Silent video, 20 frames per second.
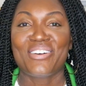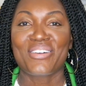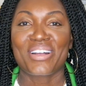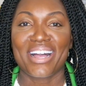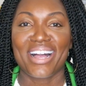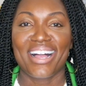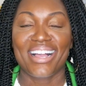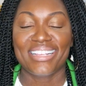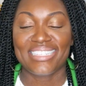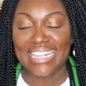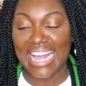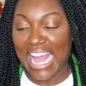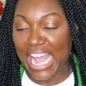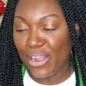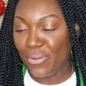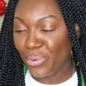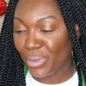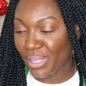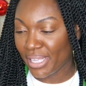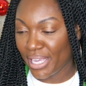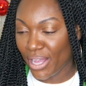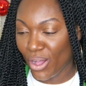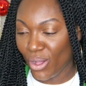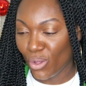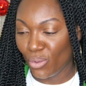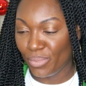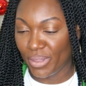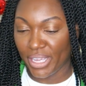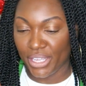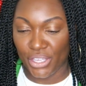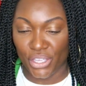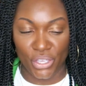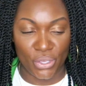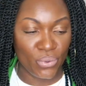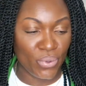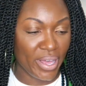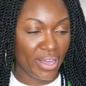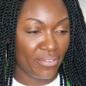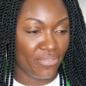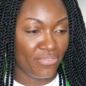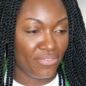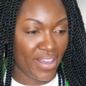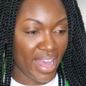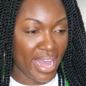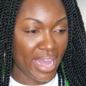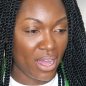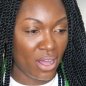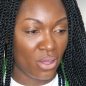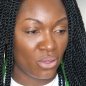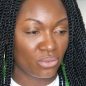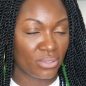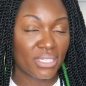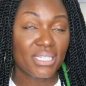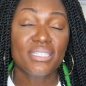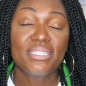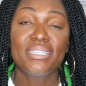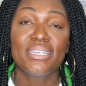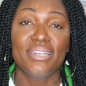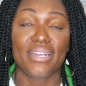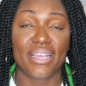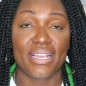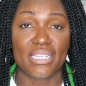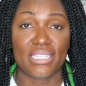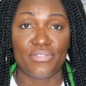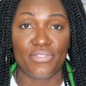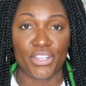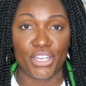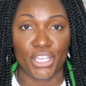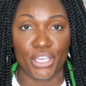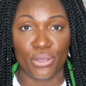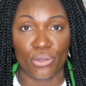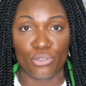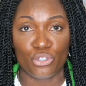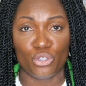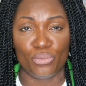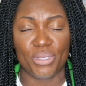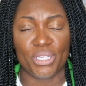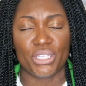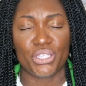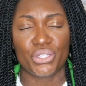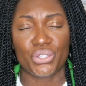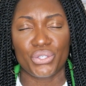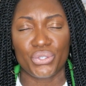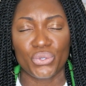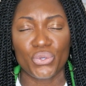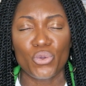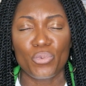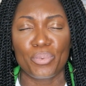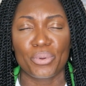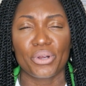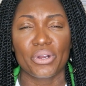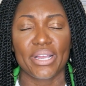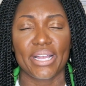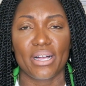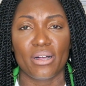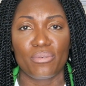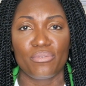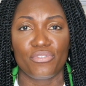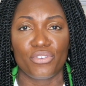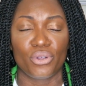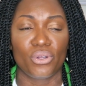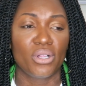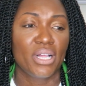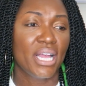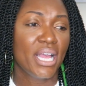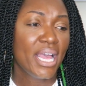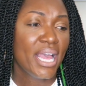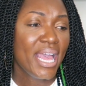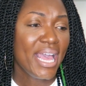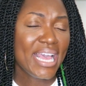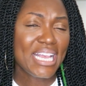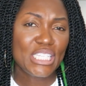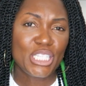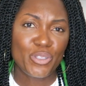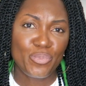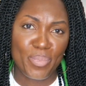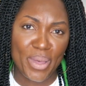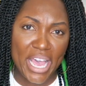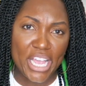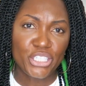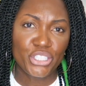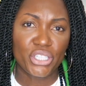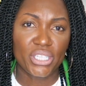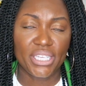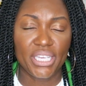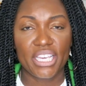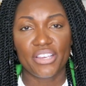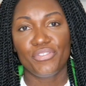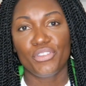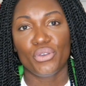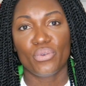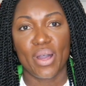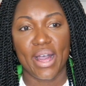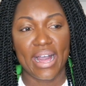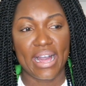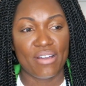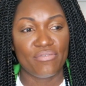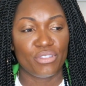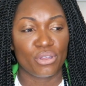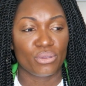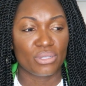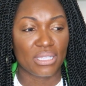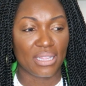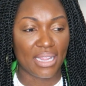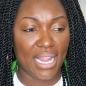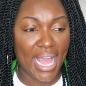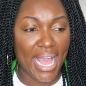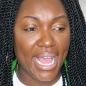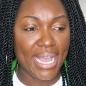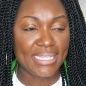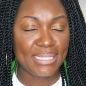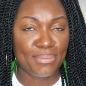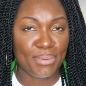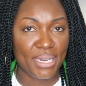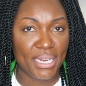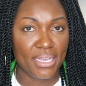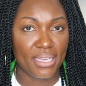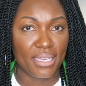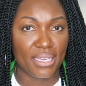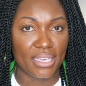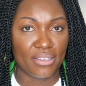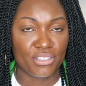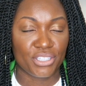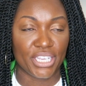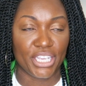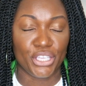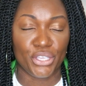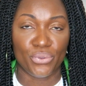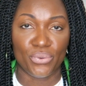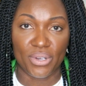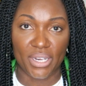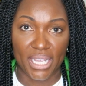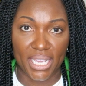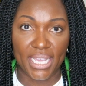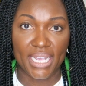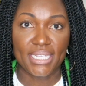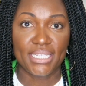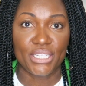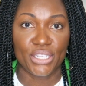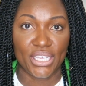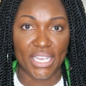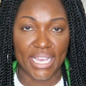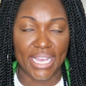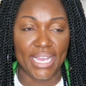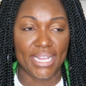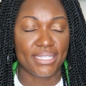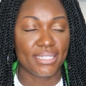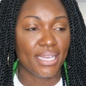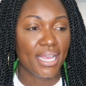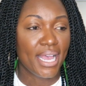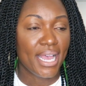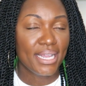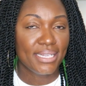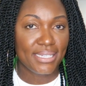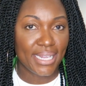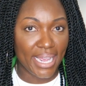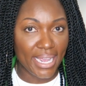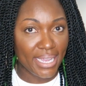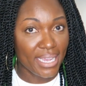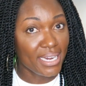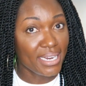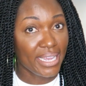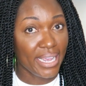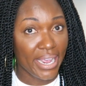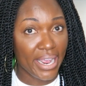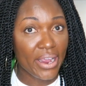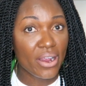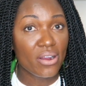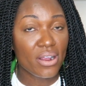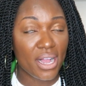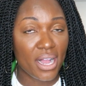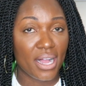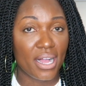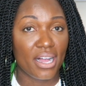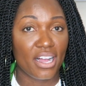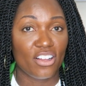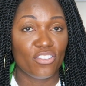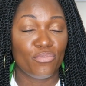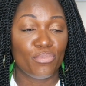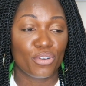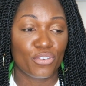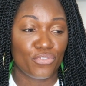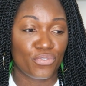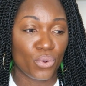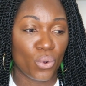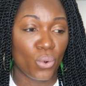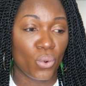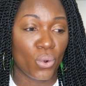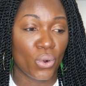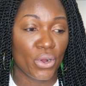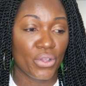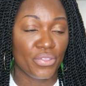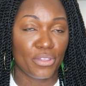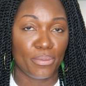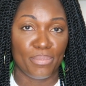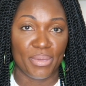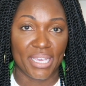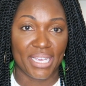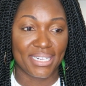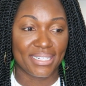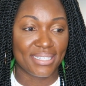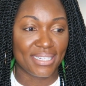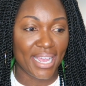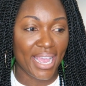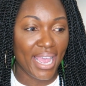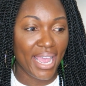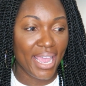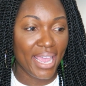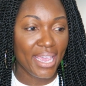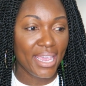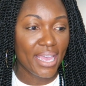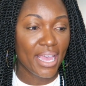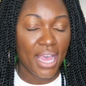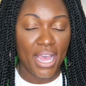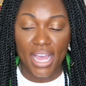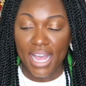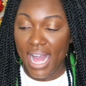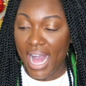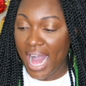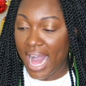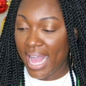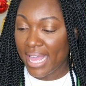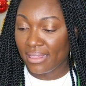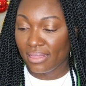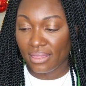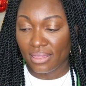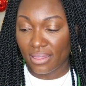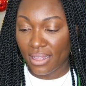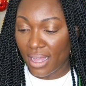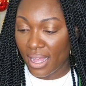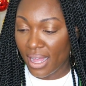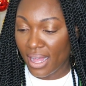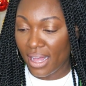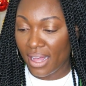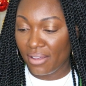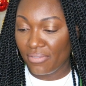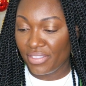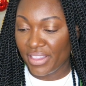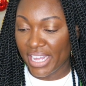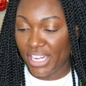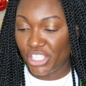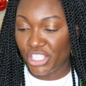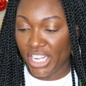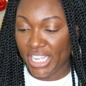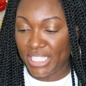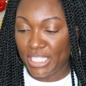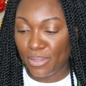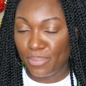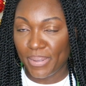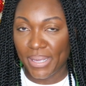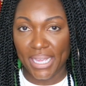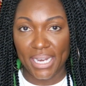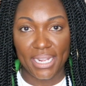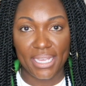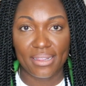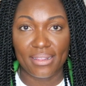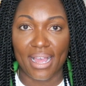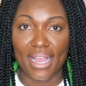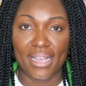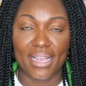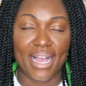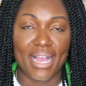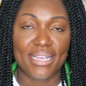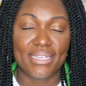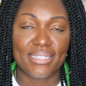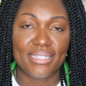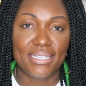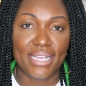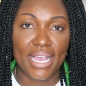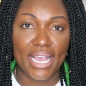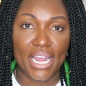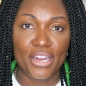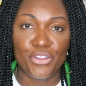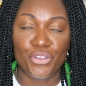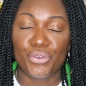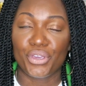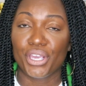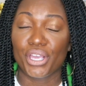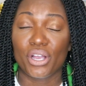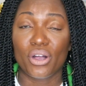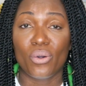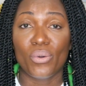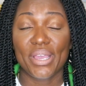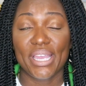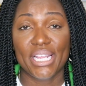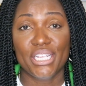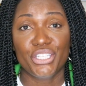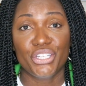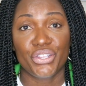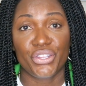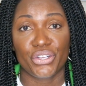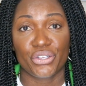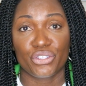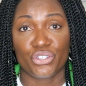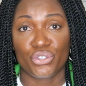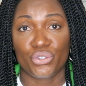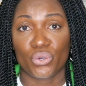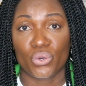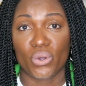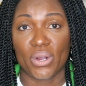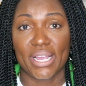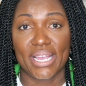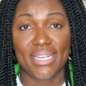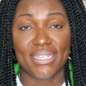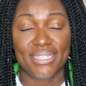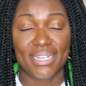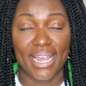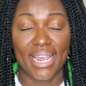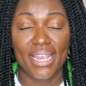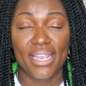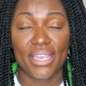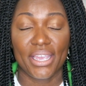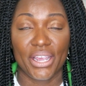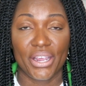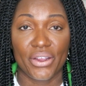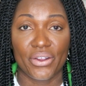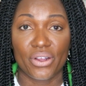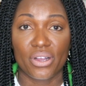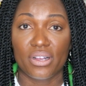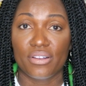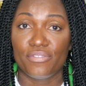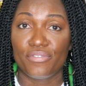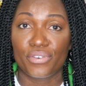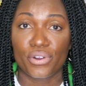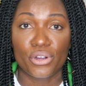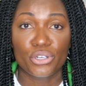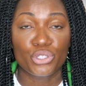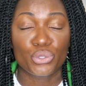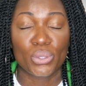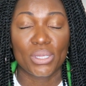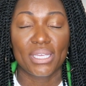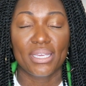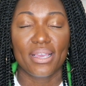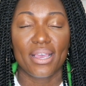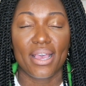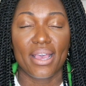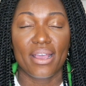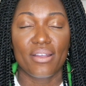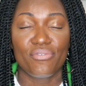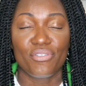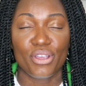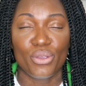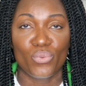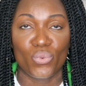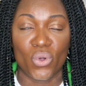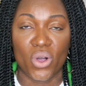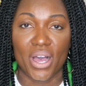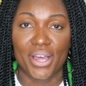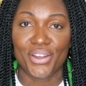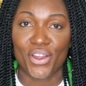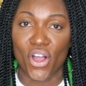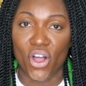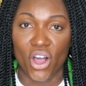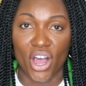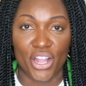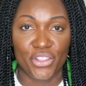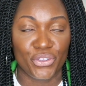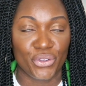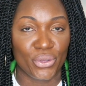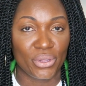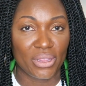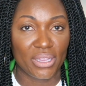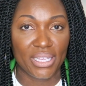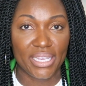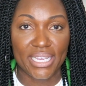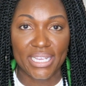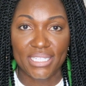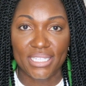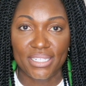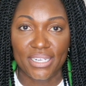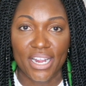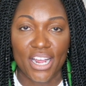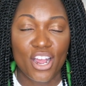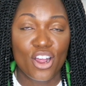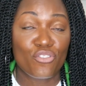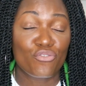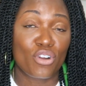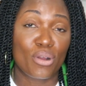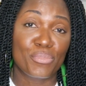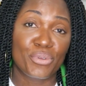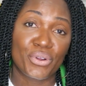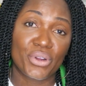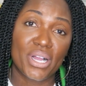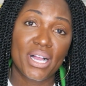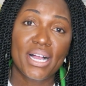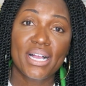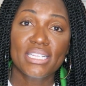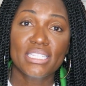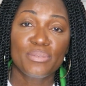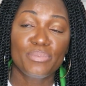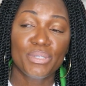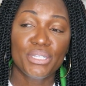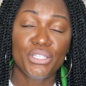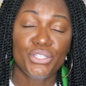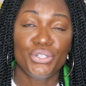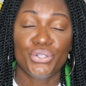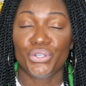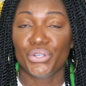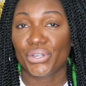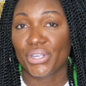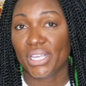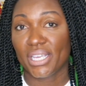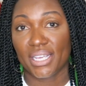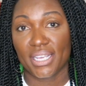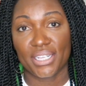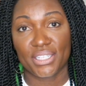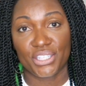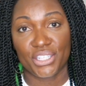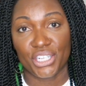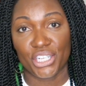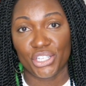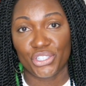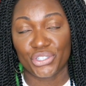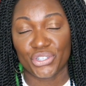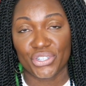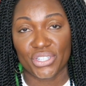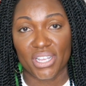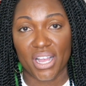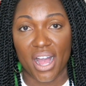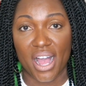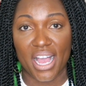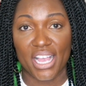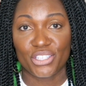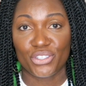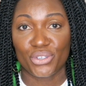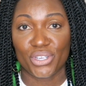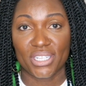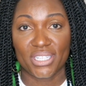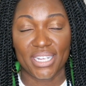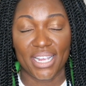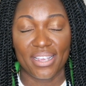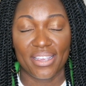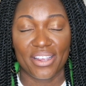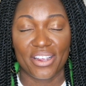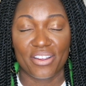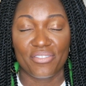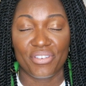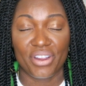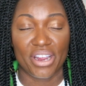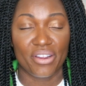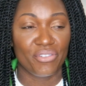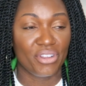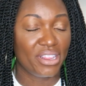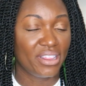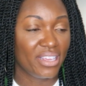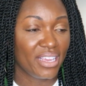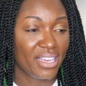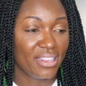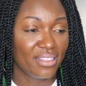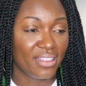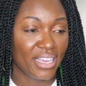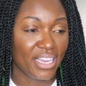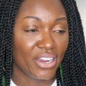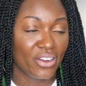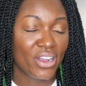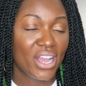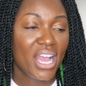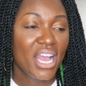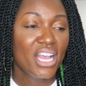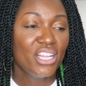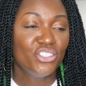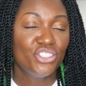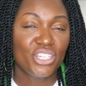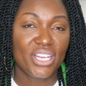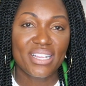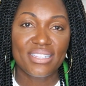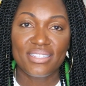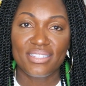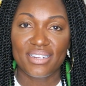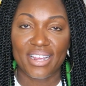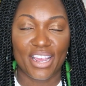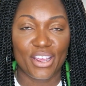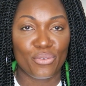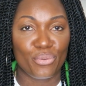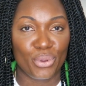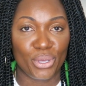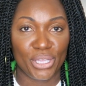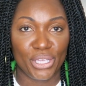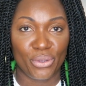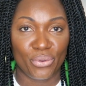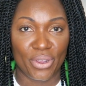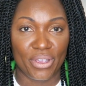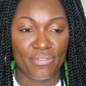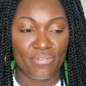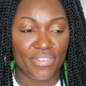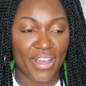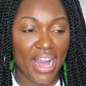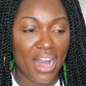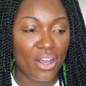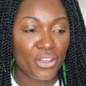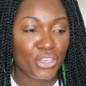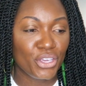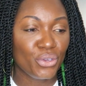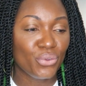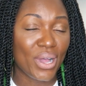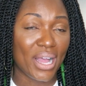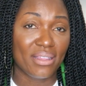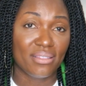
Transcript: So guys, I really hope that you have found today's video to be super helpful, especially if you have those last minute gifts that you need to get taken care of before the big day. I love that JCPenney, like I said, you can go into their store and take care of virtually everyone on your list, from your husband to your kids, teachers, guys. You can take care of everything there. Just a really great value.